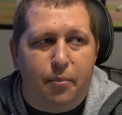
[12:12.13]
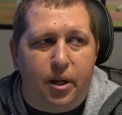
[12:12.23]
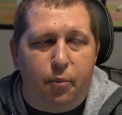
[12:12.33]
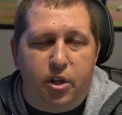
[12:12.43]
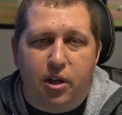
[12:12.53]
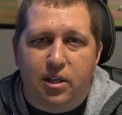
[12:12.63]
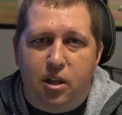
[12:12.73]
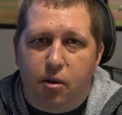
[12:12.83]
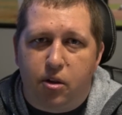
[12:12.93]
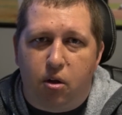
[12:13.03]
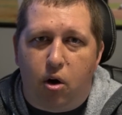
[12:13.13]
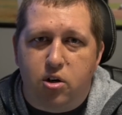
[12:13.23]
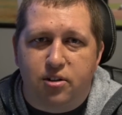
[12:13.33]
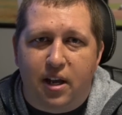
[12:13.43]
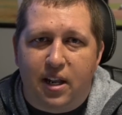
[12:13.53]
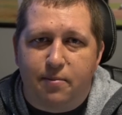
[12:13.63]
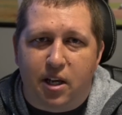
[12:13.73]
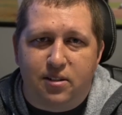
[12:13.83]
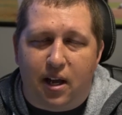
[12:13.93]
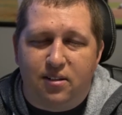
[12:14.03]
but when you get to the larger stadiums,
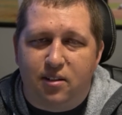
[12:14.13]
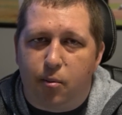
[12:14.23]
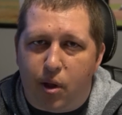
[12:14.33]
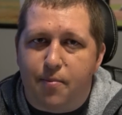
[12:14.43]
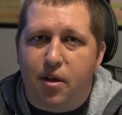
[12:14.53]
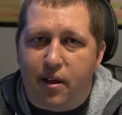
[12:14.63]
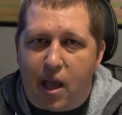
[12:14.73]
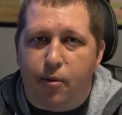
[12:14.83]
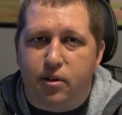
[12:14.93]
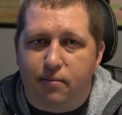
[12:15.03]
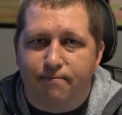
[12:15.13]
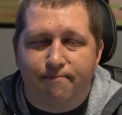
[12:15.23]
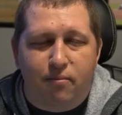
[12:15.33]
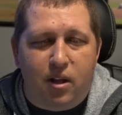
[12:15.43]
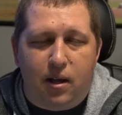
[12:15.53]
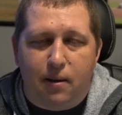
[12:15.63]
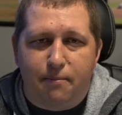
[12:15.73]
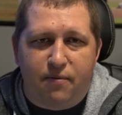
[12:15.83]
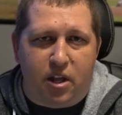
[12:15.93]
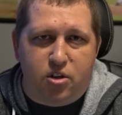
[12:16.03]
I'd still play Billy Hamilton.
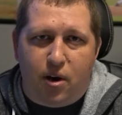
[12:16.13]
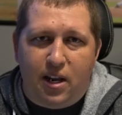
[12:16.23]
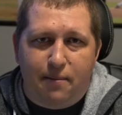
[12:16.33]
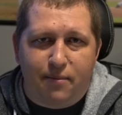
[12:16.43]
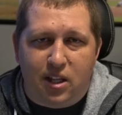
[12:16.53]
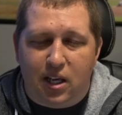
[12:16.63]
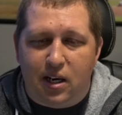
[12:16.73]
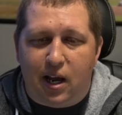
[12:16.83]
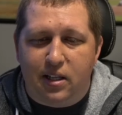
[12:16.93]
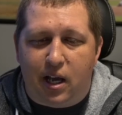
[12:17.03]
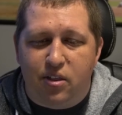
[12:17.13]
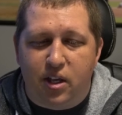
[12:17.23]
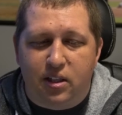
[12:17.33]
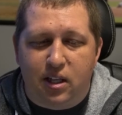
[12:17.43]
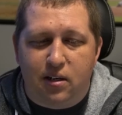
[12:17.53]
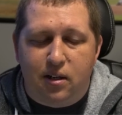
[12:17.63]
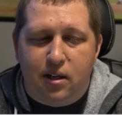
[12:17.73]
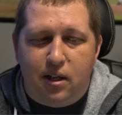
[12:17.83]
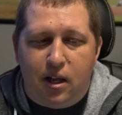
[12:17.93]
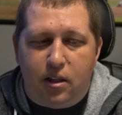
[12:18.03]
If they trade him, then I think that
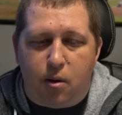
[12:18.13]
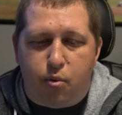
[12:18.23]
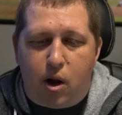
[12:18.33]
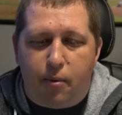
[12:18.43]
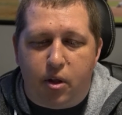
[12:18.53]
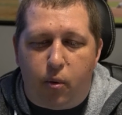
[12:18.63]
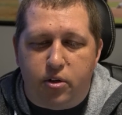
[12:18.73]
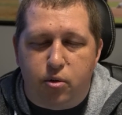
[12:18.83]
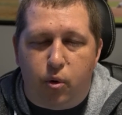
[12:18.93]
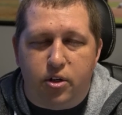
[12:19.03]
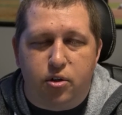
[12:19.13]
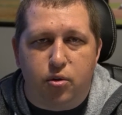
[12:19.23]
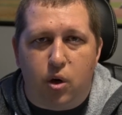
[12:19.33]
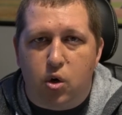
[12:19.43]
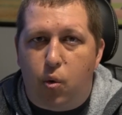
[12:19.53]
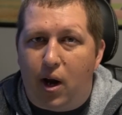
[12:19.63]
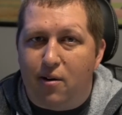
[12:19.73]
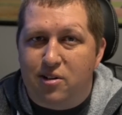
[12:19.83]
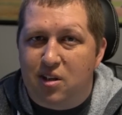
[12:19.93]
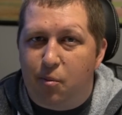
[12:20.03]
they're probably going to want to
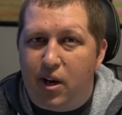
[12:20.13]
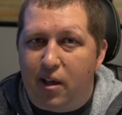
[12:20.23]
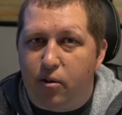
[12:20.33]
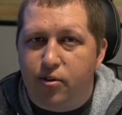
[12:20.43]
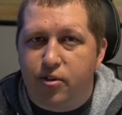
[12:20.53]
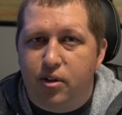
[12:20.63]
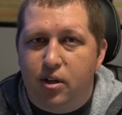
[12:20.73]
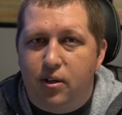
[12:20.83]
acquire someone else